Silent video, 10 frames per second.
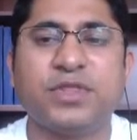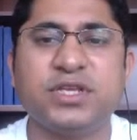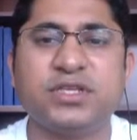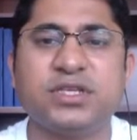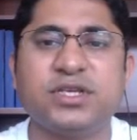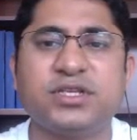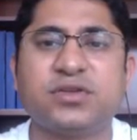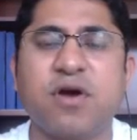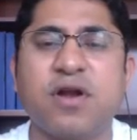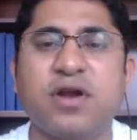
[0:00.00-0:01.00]
this is
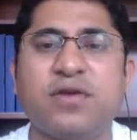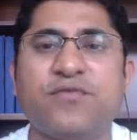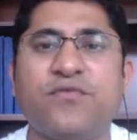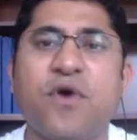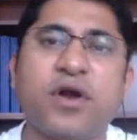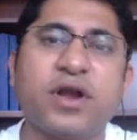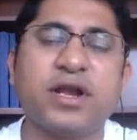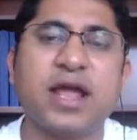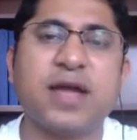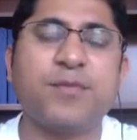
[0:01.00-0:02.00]
called
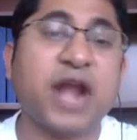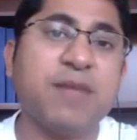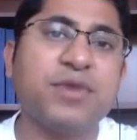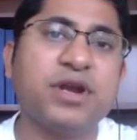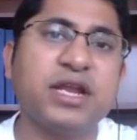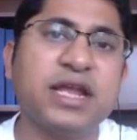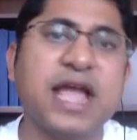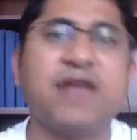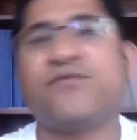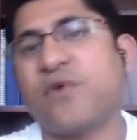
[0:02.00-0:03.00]

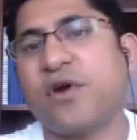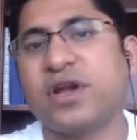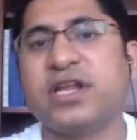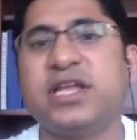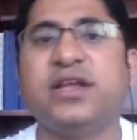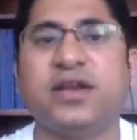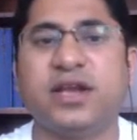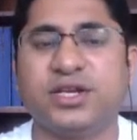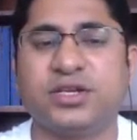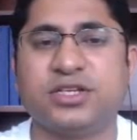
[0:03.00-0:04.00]
primary and foreign key
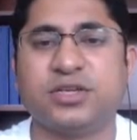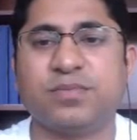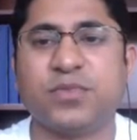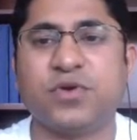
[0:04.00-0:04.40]
relationship.